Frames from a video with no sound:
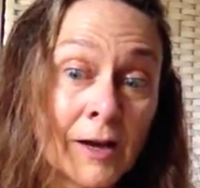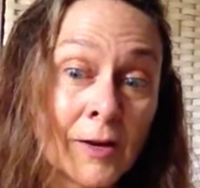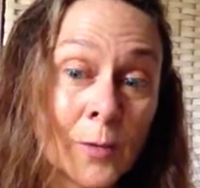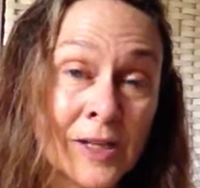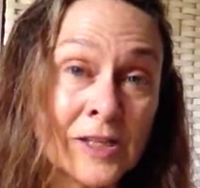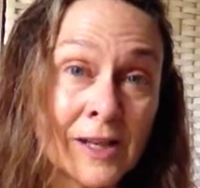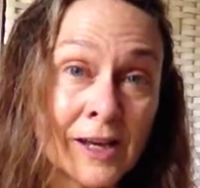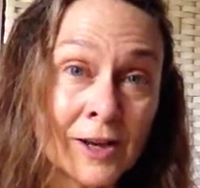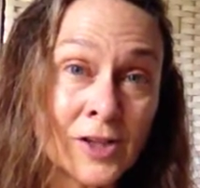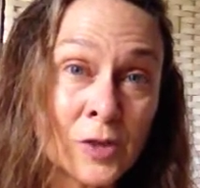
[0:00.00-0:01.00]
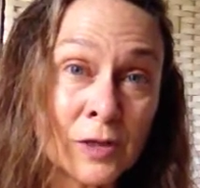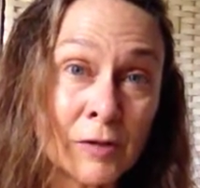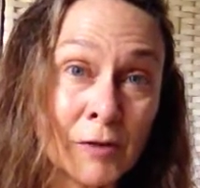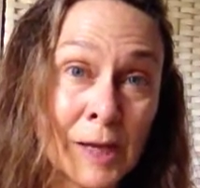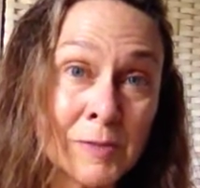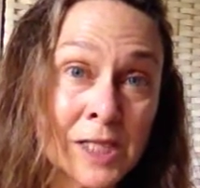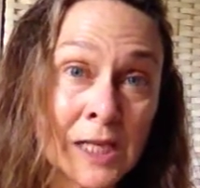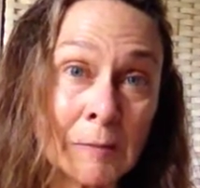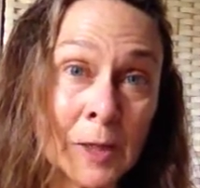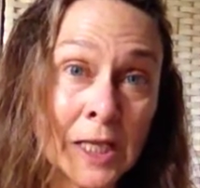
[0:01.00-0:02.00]
went to that country and raped
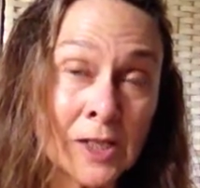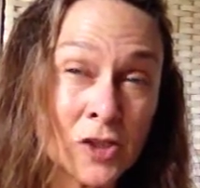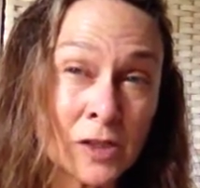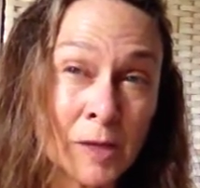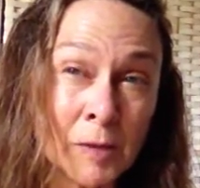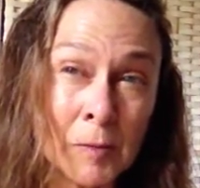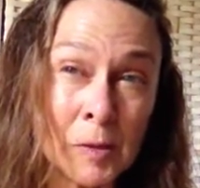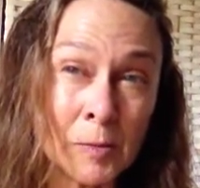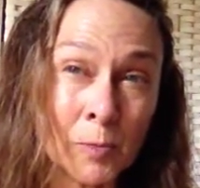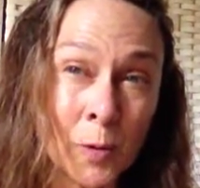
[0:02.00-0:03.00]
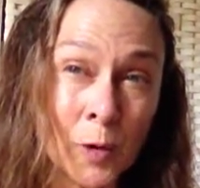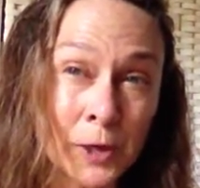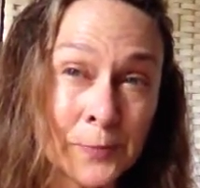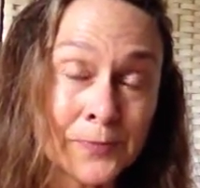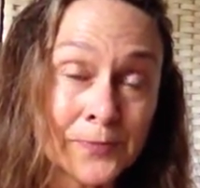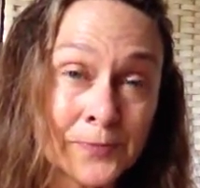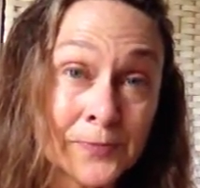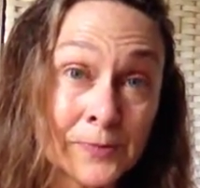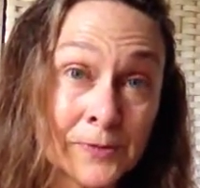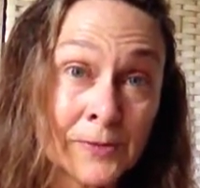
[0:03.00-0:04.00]
it and pillaged it and made people poor,
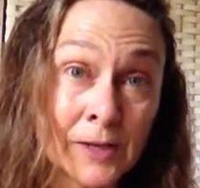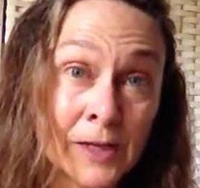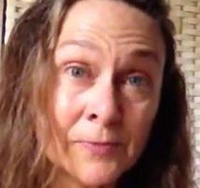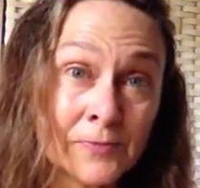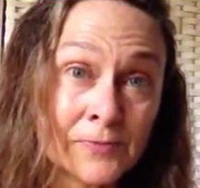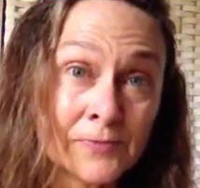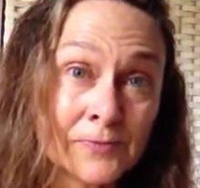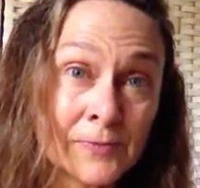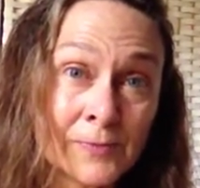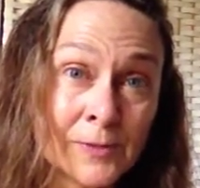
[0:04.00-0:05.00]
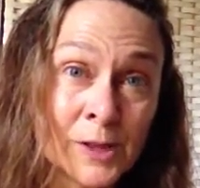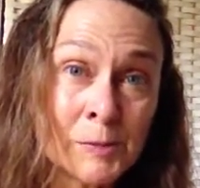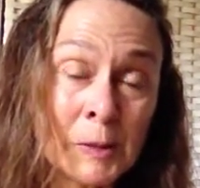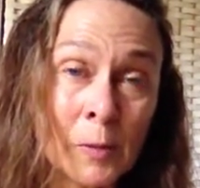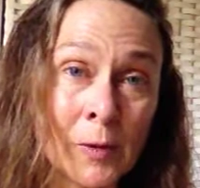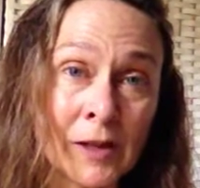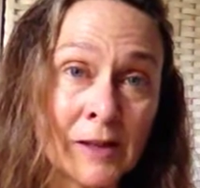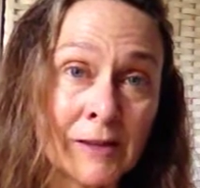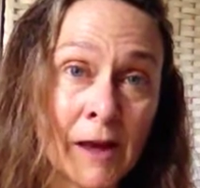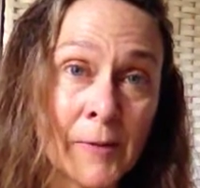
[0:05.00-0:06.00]
right? Those people weren't
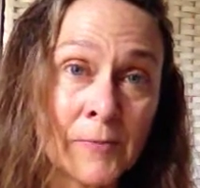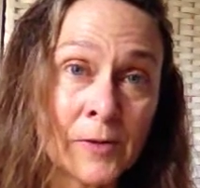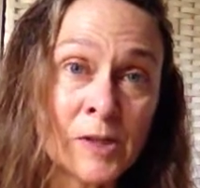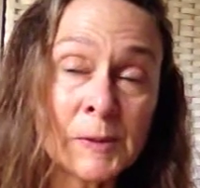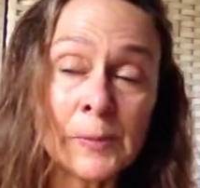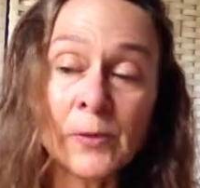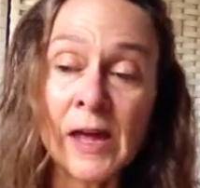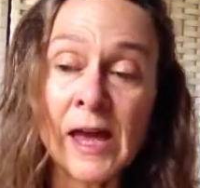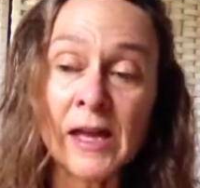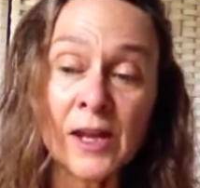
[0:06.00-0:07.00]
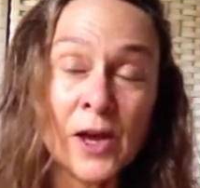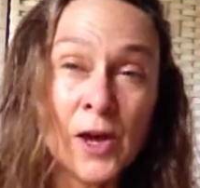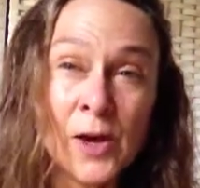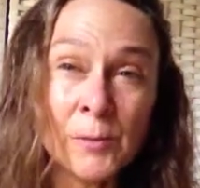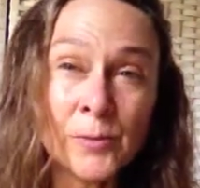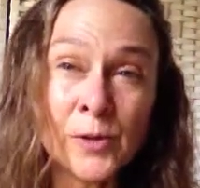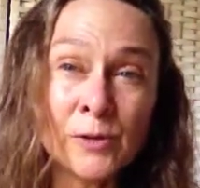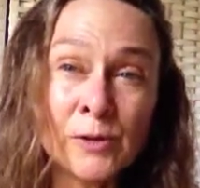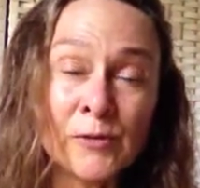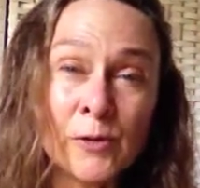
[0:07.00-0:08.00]
like that. Those people had
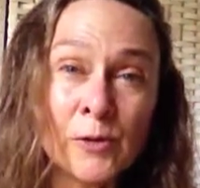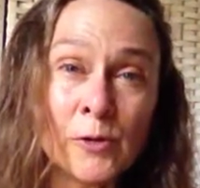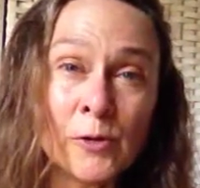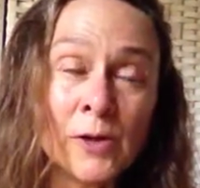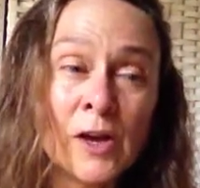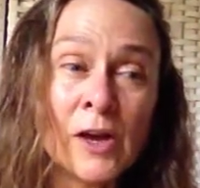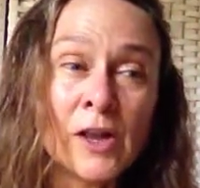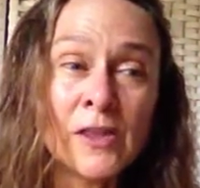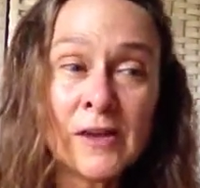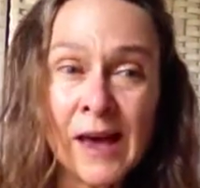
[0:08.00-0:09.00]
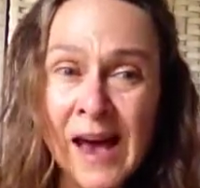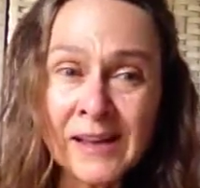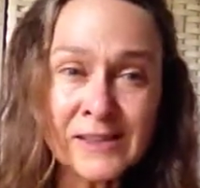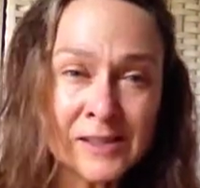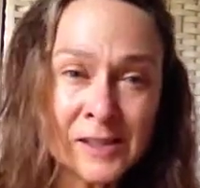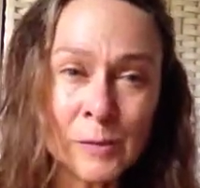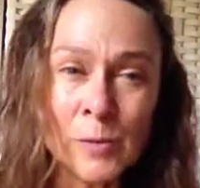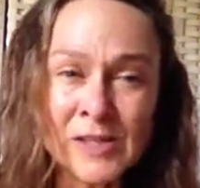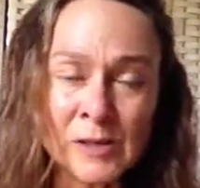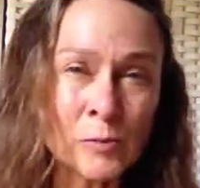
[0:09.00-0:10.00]
beautiful... The caste system
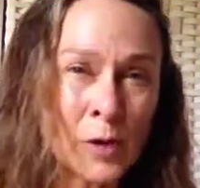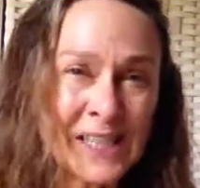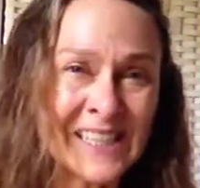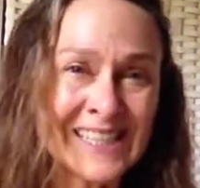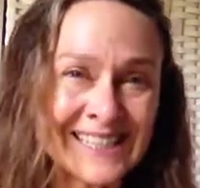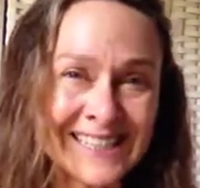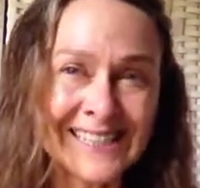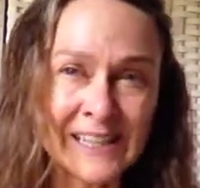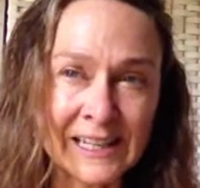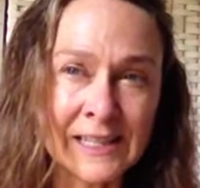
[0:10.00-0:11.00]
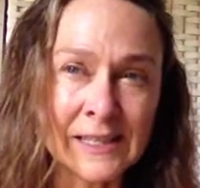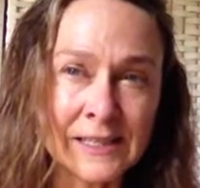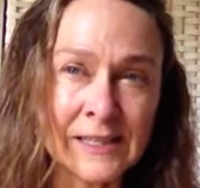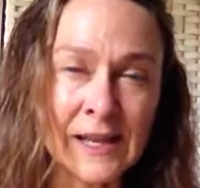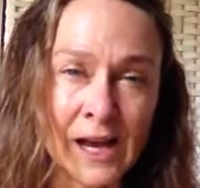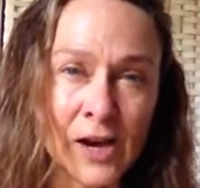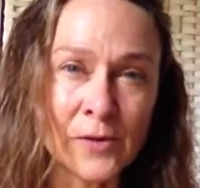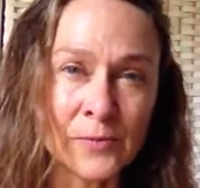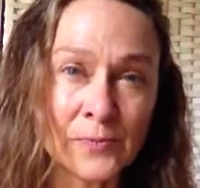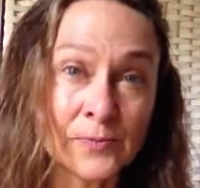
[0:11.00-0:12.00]
wasn't what it is like it is now.
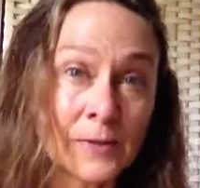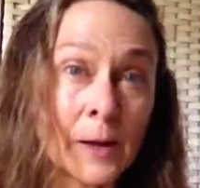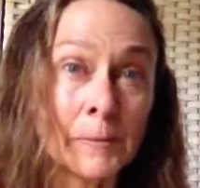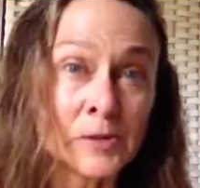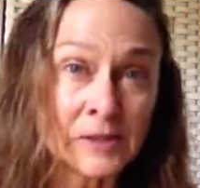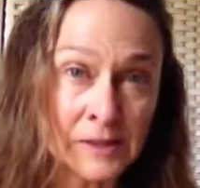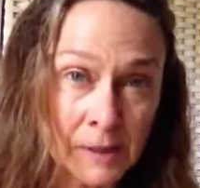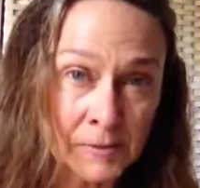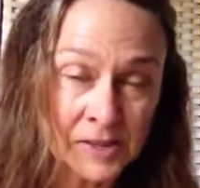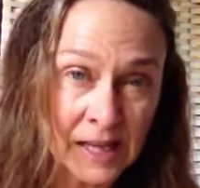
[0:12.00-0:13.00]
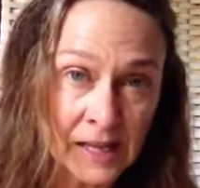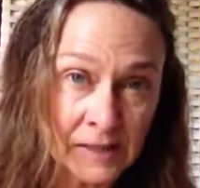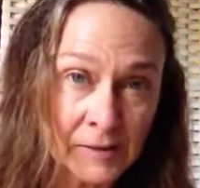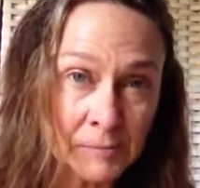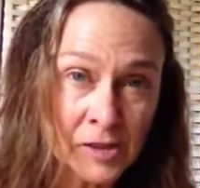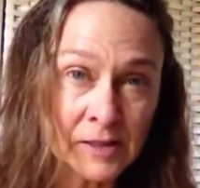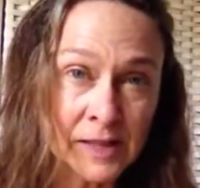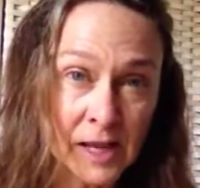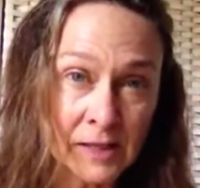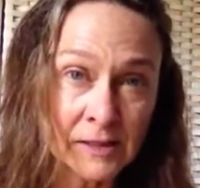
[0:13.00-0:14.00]
I'm just
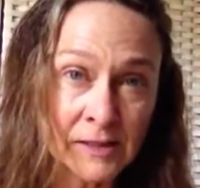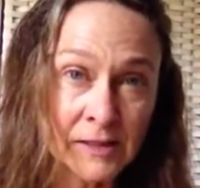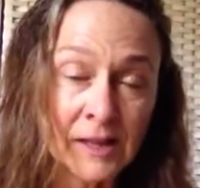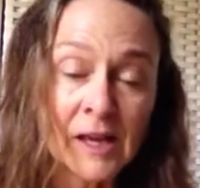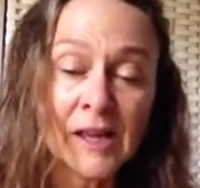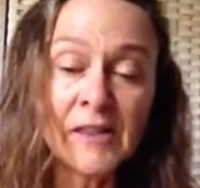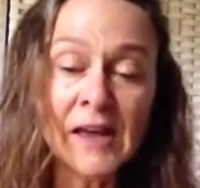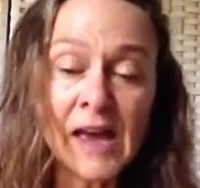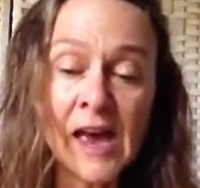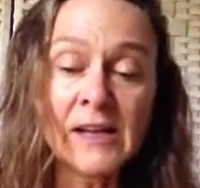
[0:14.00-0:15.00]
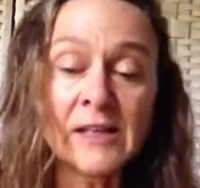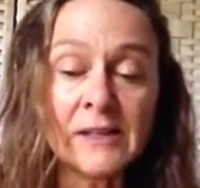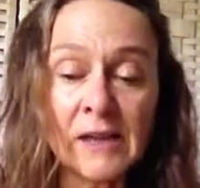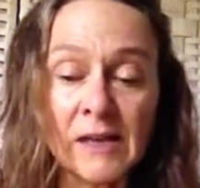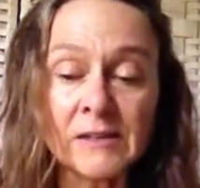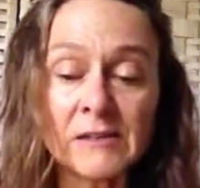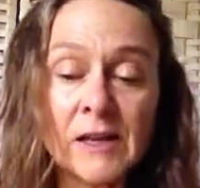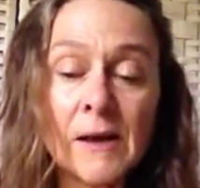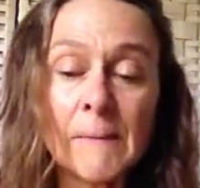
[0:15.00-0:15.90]
saying. They had it, yes.